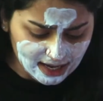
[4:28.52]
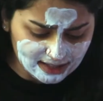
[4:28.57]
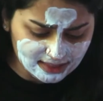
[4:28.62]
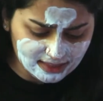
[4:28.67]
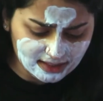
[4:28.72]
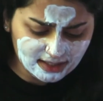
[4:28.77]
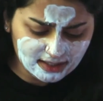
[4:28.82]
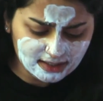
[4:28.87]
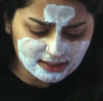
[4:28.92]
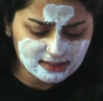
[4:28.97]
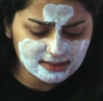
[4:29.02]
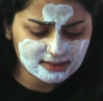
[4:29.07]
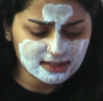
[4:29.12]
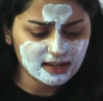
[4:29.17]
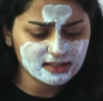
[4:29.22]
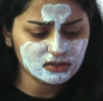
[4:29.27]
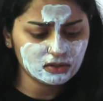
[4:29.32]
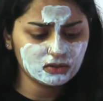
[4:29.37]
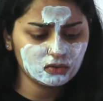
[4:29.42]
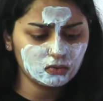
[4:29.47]
I think it
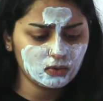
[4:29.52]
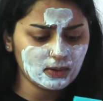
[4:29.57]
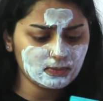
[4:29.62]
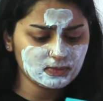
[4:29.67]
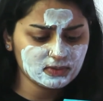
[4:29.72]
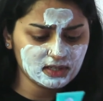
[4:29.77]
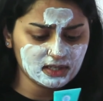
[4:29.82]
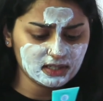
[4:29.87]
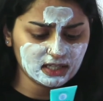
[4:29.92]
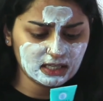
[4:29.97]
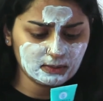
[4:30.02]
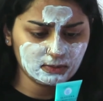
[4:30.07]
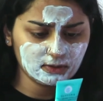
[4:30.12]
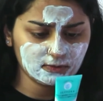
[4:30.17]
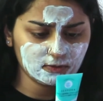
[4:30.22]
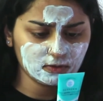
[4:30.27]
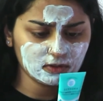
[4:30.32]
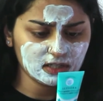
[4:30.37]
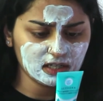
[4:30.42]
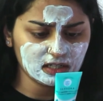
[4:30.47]
says on the website keep
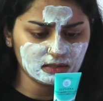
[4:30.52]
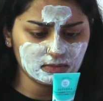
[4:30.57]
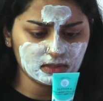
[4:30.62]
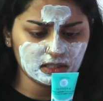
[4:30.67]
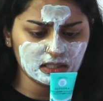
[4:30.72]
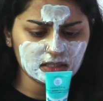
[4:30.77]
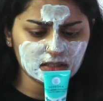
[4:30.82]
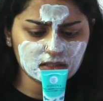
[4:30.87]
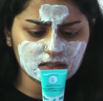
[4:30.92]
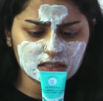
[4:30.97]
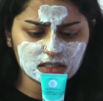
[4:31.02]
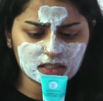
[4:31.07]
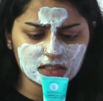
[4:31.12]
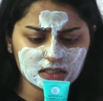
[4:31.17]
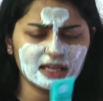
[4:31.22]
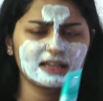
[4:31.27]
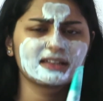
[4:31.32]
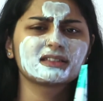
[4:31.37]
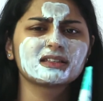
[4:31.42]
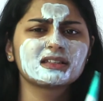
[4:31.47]
it for 10 minutes.
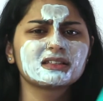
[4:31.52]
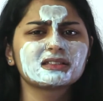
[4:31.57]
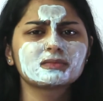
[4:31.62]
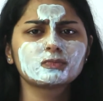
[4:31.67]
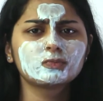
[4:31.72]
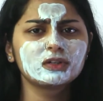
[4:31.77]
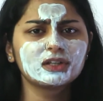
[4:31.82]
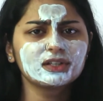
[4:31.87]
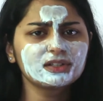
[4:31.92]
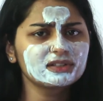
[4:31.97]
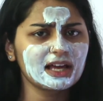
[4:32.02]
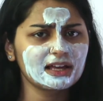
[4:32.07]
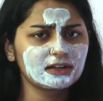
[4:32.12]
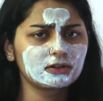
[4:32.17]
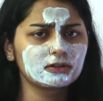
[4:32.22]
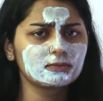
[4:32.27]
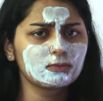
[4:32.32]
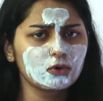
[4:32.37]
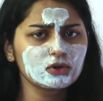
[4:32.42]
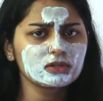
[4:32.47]
Yes, it's pretty
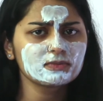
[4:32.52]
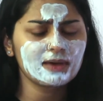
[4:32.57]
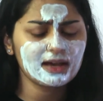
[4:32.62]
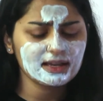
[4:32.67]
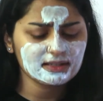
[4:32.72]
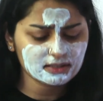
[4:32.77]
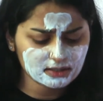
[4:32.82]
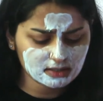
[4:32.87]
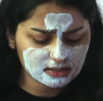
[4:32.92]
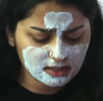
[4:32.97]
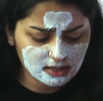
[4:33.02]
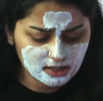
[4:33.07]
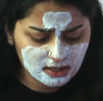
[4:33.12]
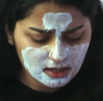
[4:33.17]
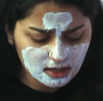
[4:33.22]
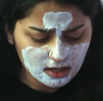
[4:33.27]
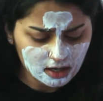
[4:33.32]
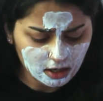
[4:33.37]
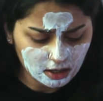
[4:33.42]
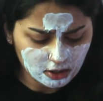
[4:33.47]
standard. Most masks
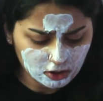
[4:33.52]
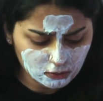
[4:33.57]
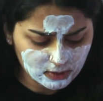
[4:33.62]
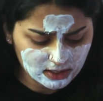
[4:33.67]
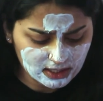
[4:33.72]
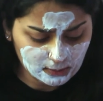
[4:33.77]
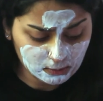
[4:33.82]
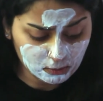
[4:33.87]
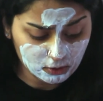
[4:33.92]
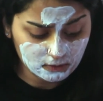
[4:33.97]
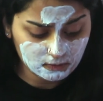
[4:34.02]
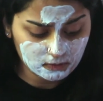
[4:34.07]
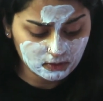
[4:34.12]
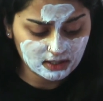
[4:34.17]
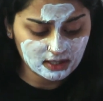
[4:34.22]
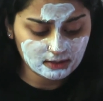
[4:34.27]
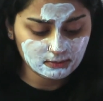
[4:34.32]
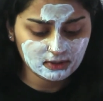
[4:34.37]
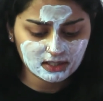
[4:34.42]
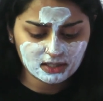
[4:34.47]
are to be kept on for
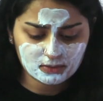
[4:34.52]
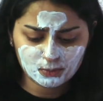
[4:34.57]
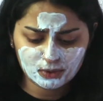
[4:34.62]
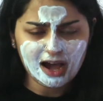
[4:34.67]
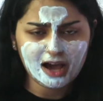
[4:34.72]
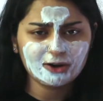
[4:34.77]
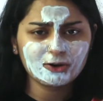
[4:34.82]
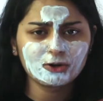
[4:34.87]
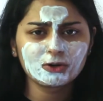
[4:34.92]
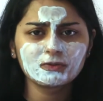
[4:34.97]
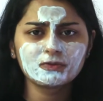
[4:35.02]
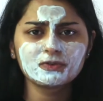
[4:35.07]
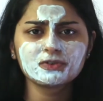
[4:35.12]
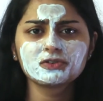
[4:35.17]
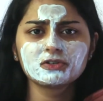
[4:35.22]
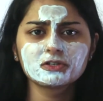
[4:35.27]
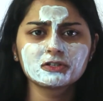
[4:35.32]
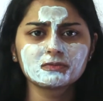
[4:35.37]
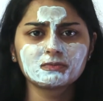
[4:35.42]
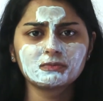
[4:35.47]
10 minutes. But I don't know if
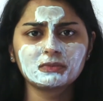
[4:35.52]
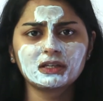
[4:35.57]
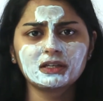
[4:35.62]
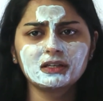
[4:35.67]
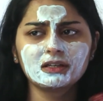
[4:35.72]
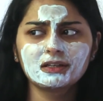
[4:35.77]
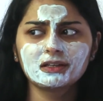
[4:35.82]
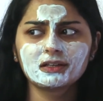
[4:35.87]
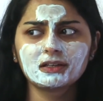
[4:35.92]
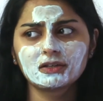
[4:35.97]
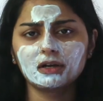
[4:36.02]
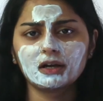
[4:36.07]
it's just me.